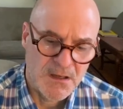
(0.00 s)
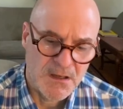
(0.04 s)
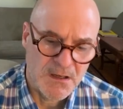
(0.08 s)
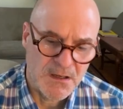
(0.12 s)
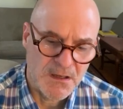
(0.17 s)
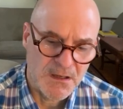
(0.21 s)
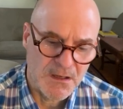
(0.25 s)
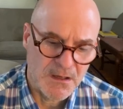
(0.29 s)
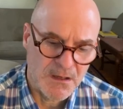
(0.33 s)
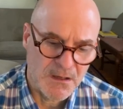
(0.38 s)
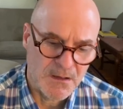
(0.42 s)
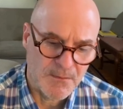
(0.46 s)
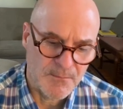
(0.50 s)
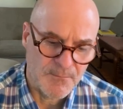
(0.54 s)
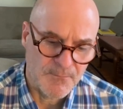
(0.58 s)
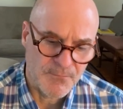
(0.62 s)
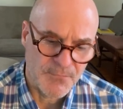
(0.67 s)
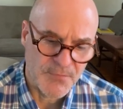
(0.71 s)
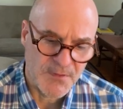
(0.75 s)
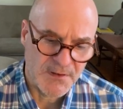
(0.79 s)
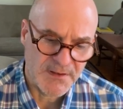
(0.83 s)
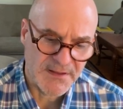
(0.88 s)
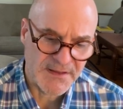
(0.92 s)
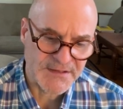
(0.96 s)

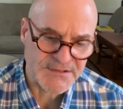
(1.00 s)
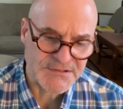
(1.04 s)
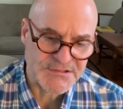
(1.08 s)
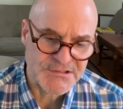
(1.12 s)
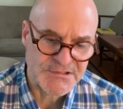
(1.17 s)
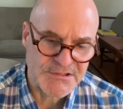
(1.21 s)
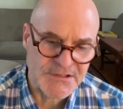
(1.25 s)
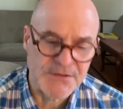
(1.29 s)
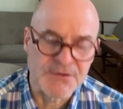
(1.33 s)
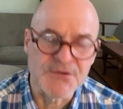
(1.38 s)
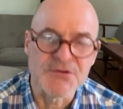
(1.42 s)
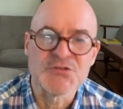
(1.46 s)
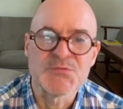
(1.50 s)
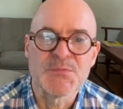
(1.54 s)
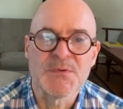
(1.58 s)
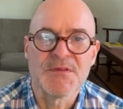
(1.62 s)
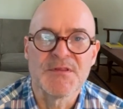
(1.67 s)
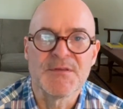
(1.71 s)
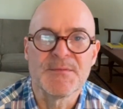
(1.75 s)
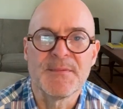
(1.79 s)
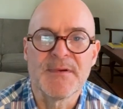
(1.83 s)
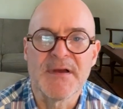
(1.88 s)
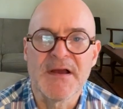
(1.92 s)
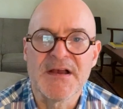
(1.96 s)
the last year has
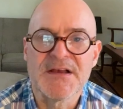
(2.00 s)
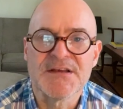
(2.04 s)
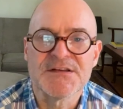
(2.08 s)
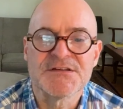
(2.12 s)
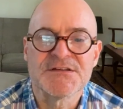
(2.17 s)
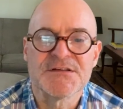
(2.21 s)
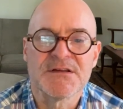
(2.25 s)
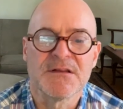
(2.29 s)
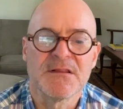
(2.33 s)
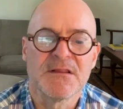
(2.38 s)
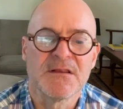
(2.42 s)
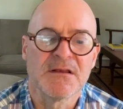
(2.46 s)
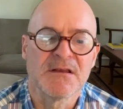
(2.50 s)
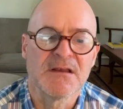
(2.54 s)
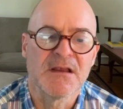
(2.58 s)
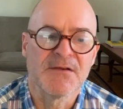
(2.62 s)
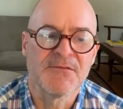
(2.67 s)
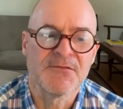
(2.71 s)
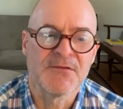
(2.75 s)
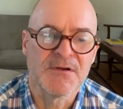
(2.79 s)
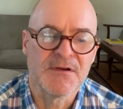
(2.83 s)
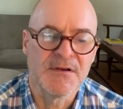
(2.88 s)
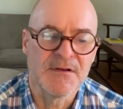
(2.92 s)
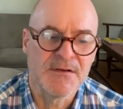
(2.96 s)
been the best. I think
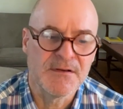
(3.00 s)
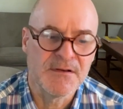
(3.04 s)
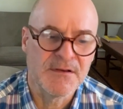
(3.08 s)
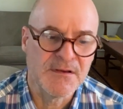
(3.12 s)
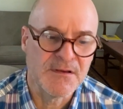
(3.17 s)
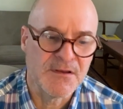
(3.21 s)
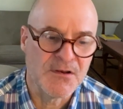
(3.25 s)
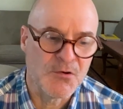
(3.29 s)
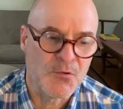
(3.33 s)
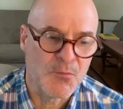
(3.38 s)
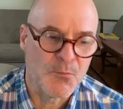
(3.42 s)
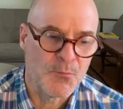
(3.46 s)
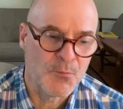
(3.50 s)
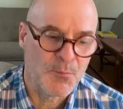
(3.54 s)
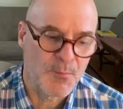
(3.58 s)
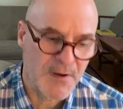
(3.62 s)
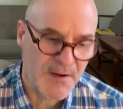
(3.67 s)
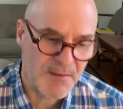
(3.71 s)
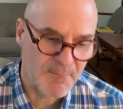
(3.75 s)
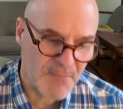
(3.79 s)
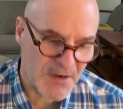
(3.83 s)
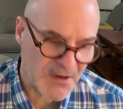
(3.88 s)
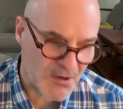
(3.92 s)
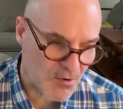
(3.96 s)
every, you know,
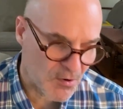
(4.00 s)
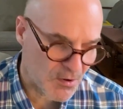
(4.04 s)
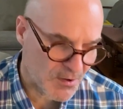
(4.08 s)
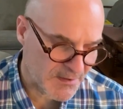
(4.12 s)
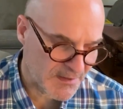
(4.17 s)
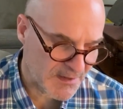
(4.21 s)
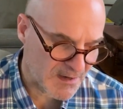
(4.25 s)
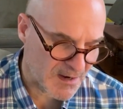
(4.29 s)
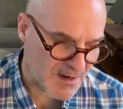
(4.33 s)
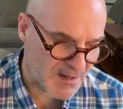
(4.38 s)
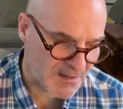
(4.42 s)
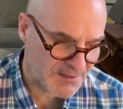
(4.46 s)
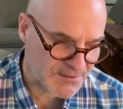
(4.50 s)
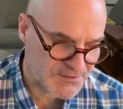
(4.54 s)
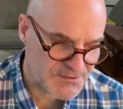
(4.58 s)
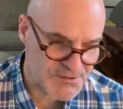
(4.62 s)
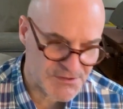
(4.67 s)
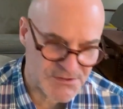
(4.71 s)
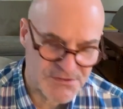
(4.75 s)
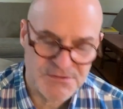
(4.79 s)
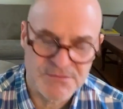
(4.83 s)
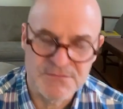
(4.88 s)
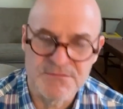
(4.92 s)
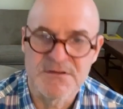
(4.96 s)
my
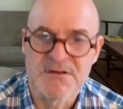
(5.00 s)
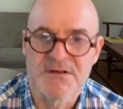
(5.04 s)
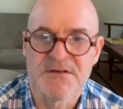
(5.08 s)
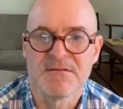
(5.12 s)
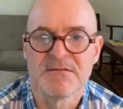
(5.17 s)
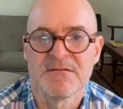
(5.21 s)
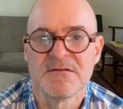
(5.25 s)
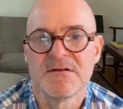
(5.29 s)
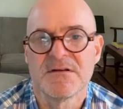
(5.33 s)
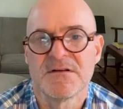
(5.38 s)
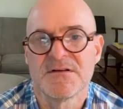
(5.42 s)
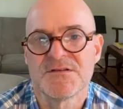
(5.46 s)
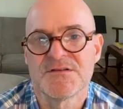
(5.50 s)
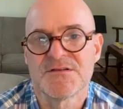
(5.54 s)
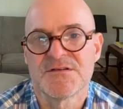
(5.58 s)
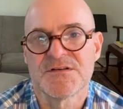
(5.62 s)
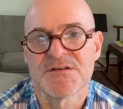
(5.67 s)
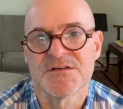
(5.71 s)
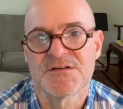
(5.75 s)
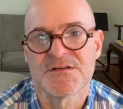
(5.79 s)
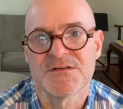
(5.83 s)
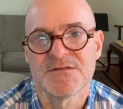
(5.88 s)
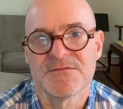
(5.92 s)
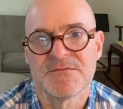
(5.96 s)
cardiologist he's
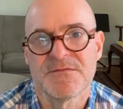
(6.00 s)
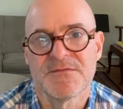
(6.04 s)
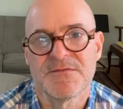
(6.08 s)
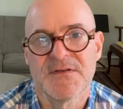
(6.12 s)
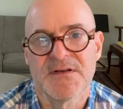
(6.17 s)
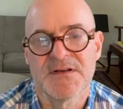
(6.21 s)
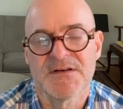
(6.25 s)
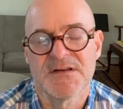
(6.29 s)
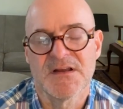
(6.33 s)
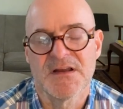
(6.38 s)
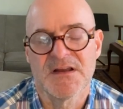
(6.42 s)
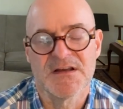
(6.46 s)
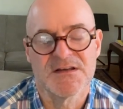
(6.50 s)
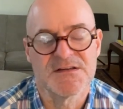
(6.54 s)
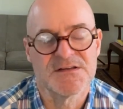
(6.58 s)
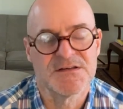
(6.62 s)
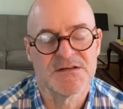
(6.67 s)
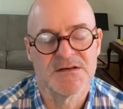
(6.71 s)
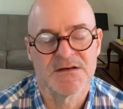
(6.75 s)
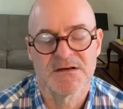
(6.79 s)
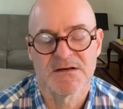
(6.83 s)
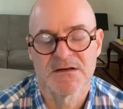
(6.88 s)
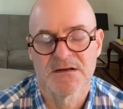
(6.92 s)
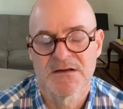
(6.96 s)
just a
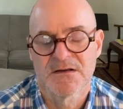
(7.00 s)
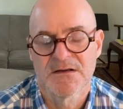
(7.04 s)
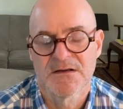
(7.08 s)
fantastic,